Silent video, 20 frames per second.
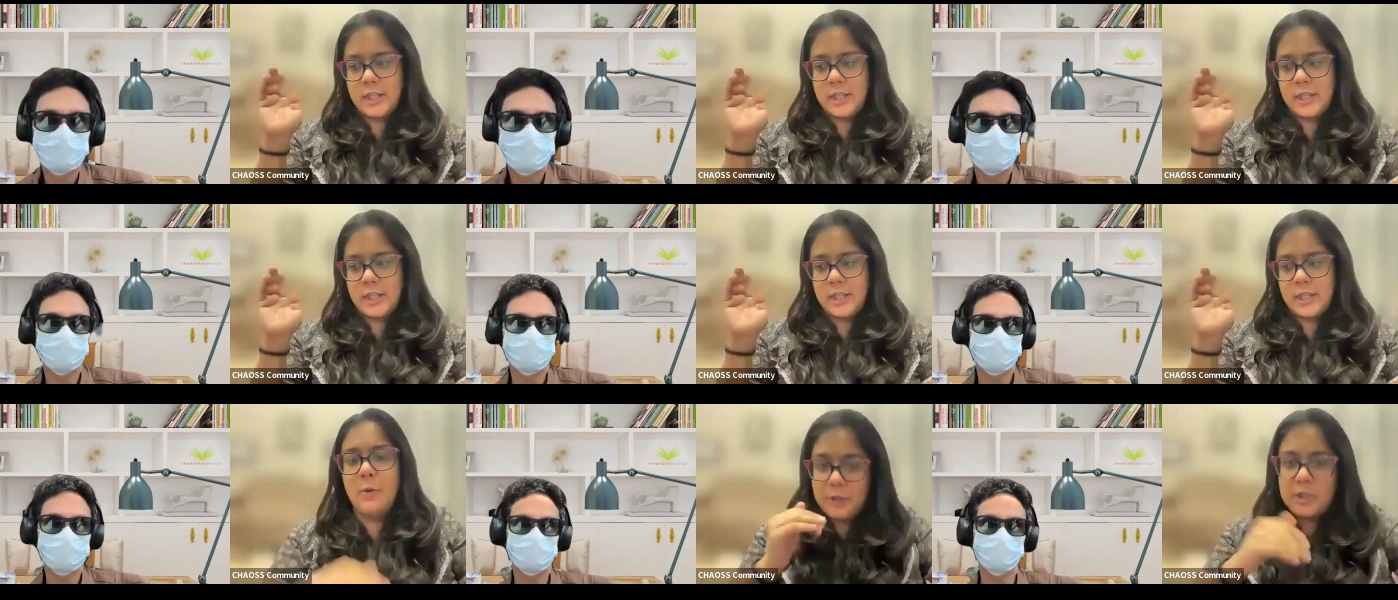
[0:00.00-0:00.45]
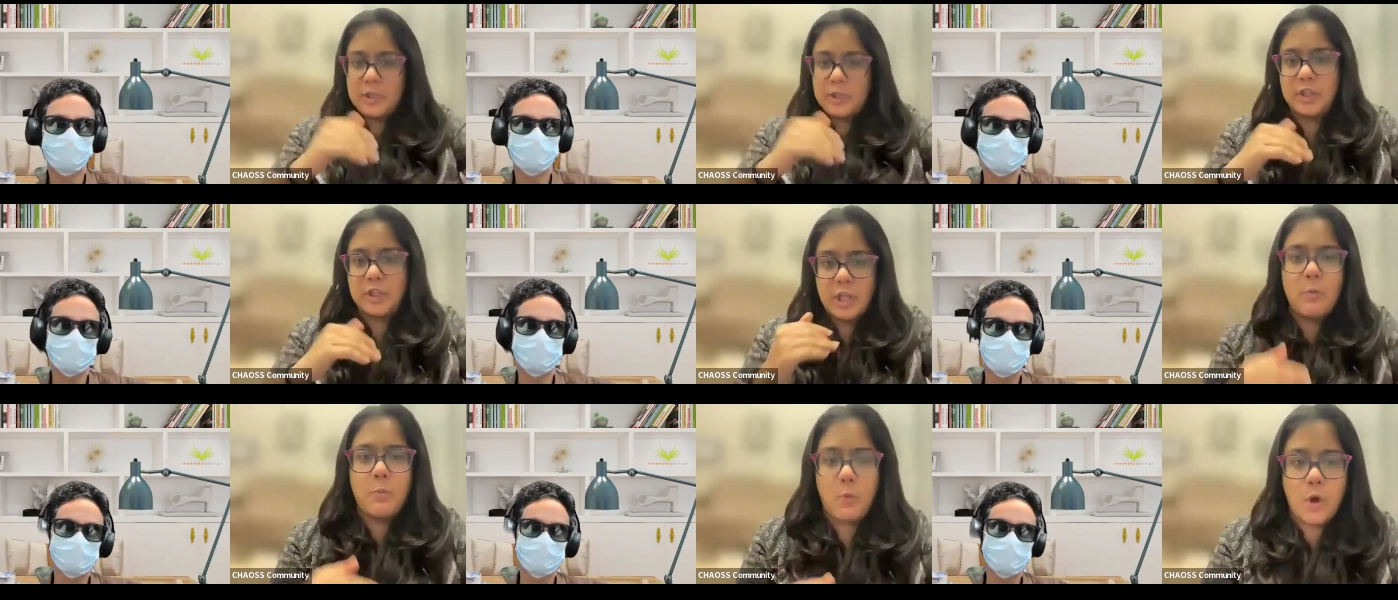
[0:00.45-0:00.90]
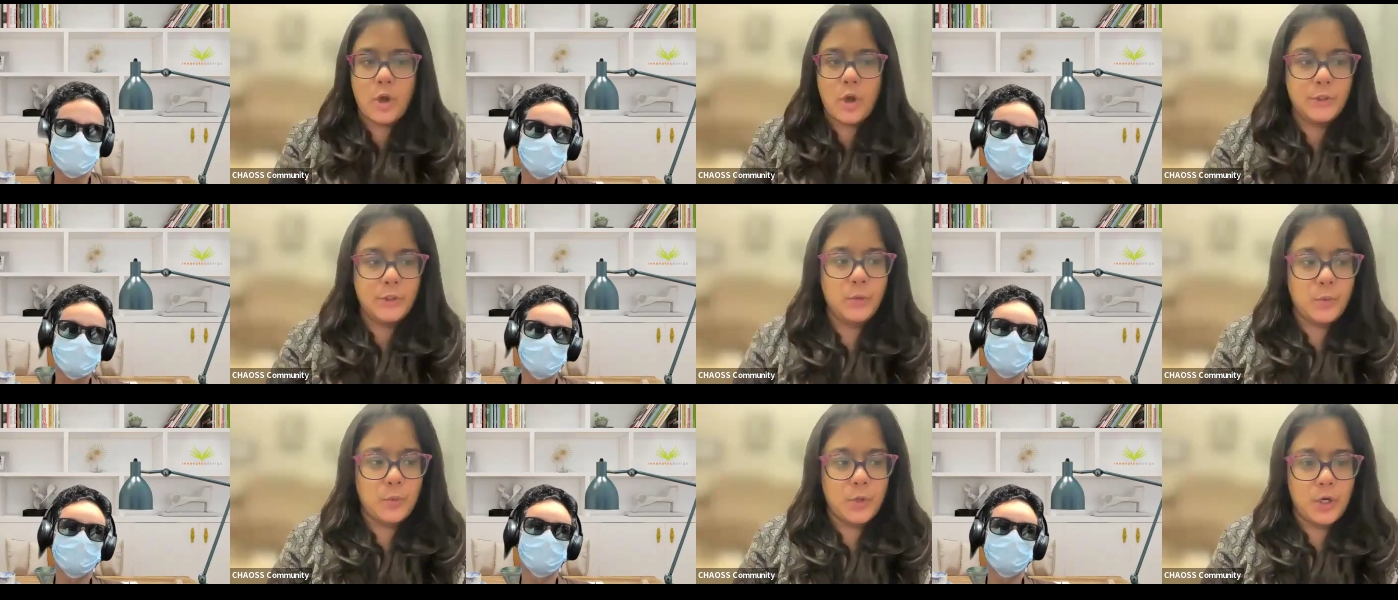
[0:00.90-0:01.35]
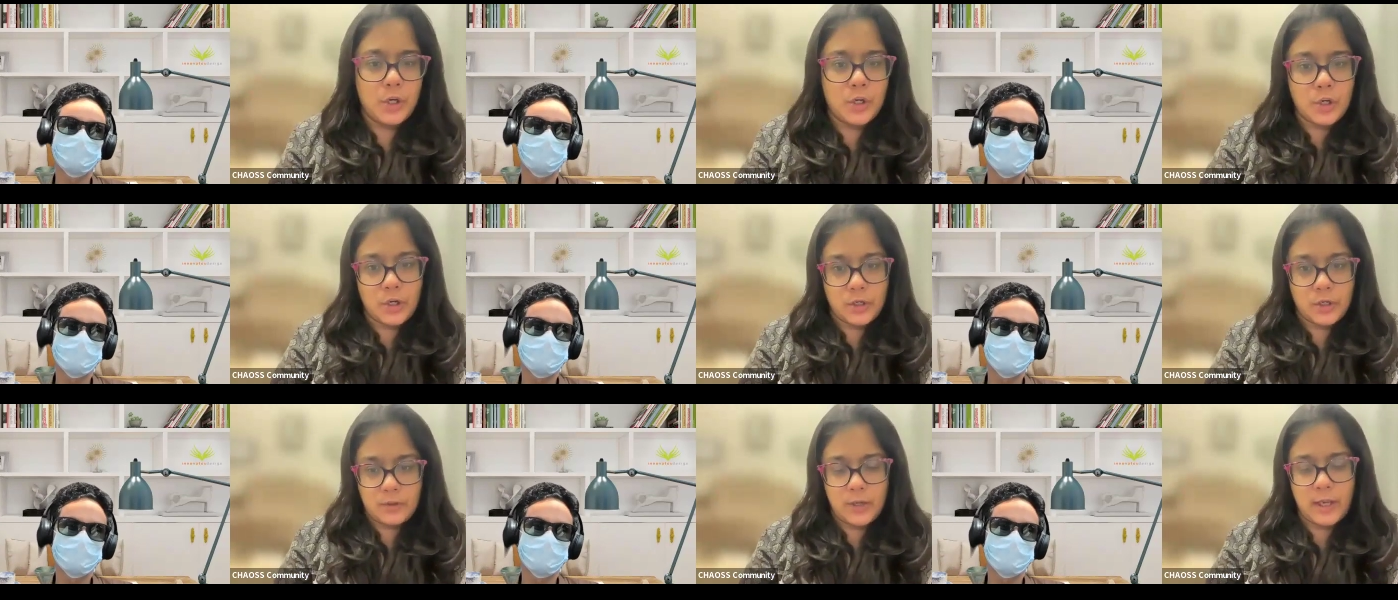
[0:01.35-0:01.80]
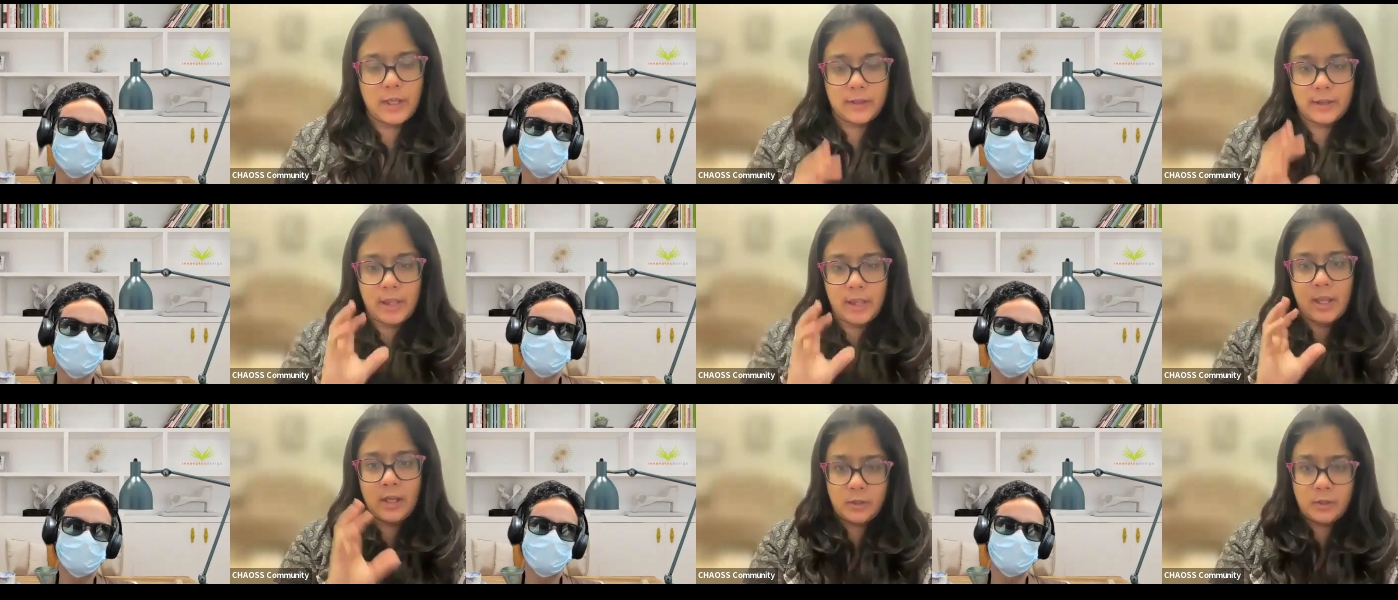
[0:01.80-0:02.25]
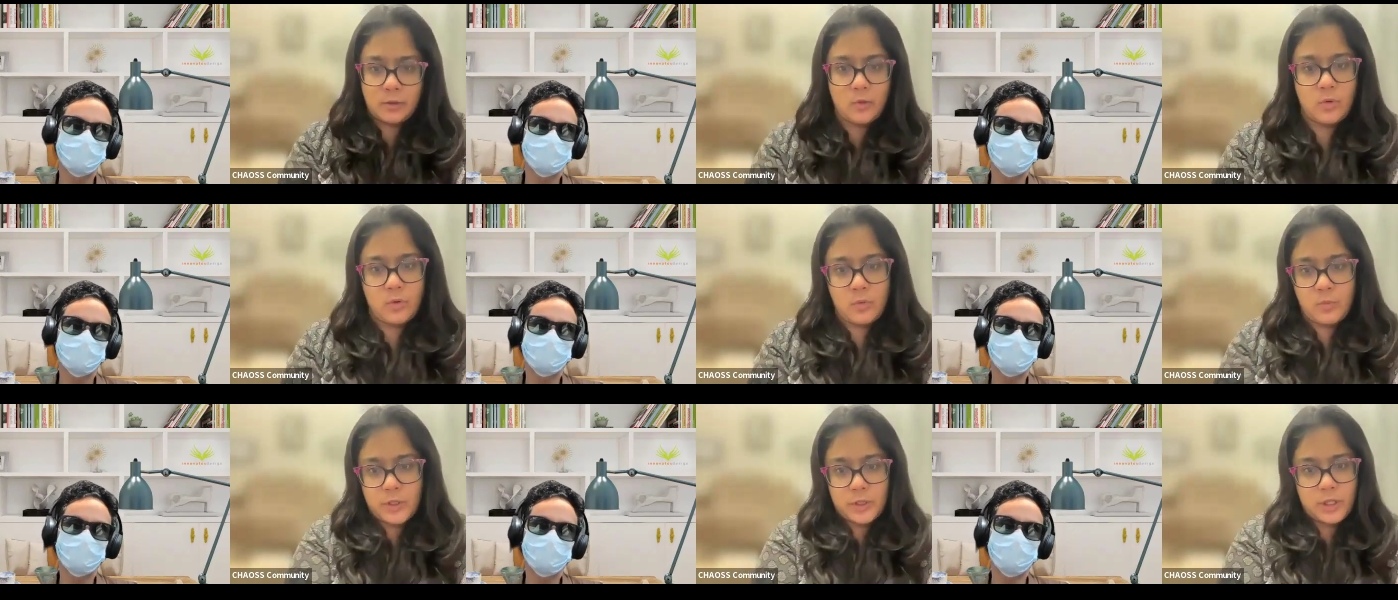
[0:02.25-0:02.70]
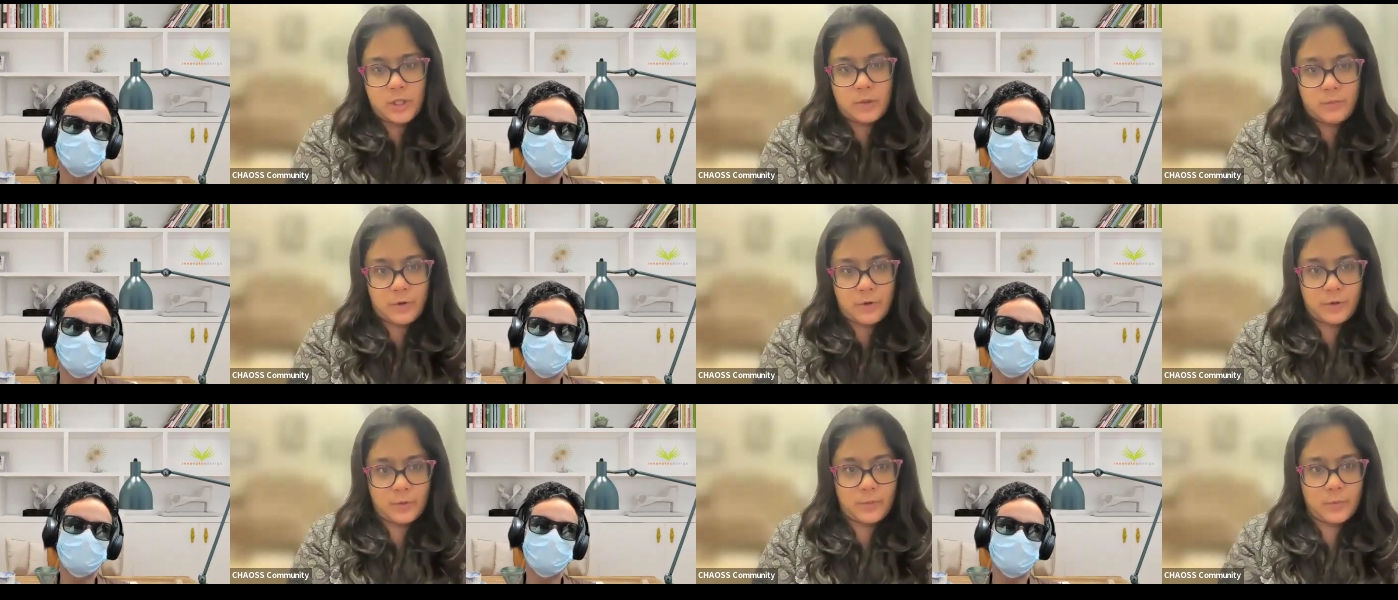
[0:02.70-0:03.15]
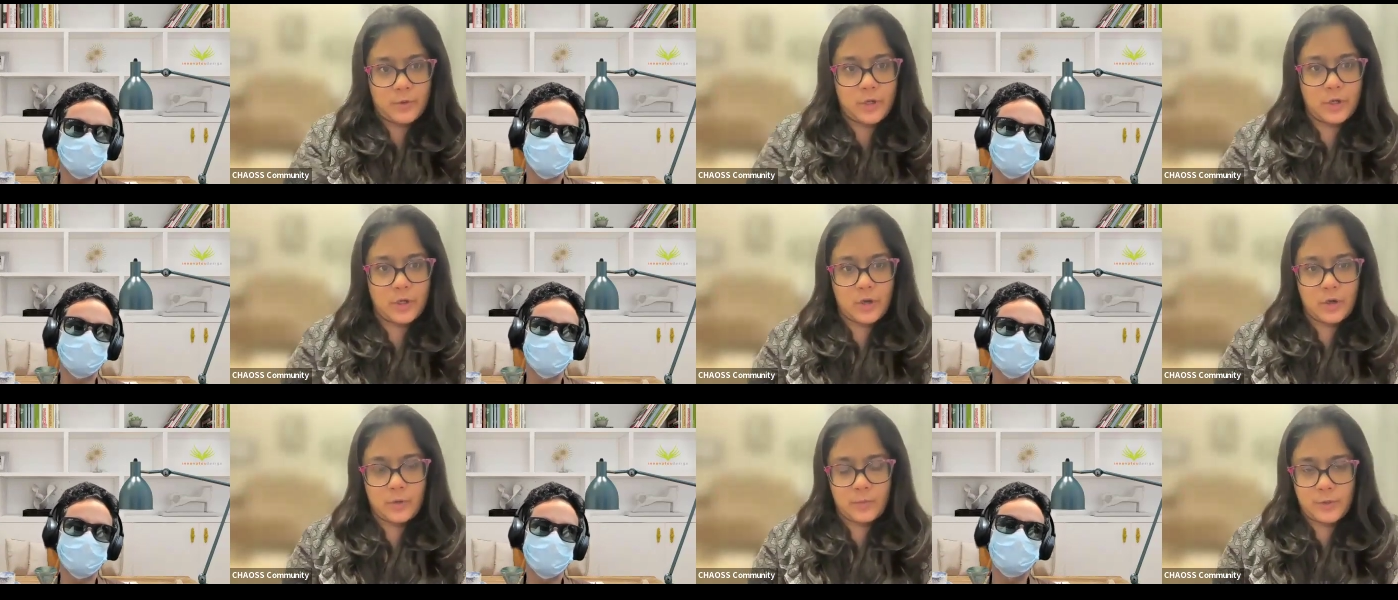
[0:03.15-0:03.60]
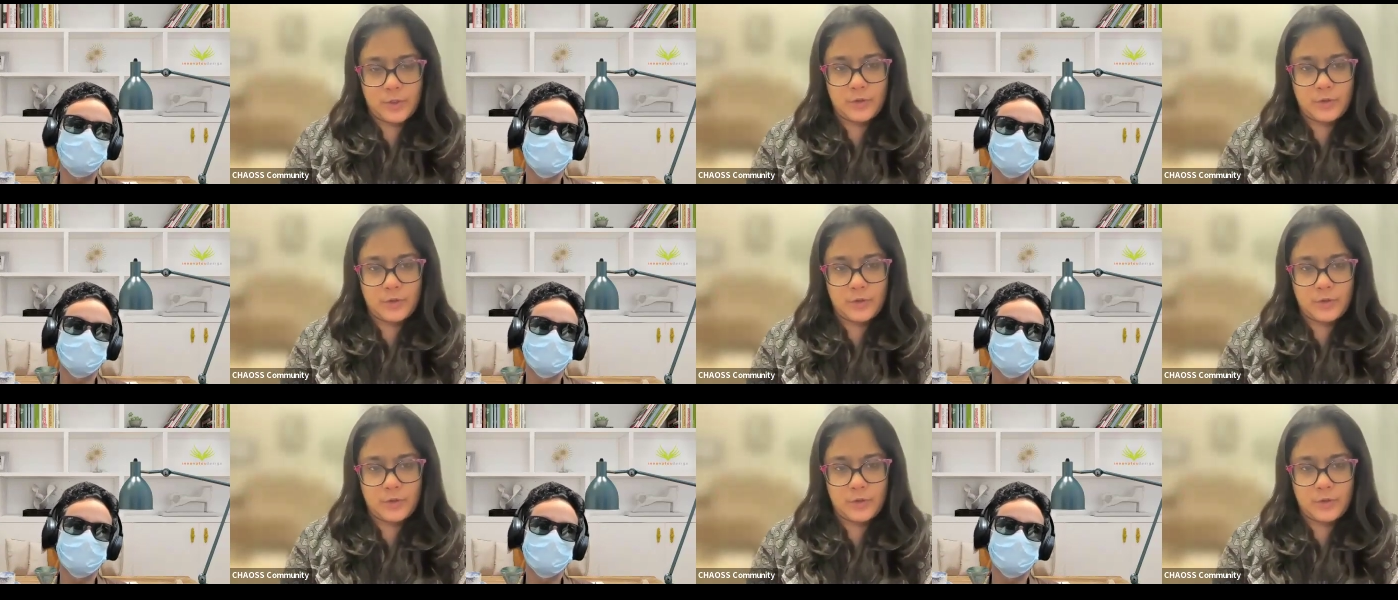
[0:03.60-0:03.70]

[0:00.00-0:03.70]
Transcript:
Speaker 1: a thing which they want to work on like they know what they want to work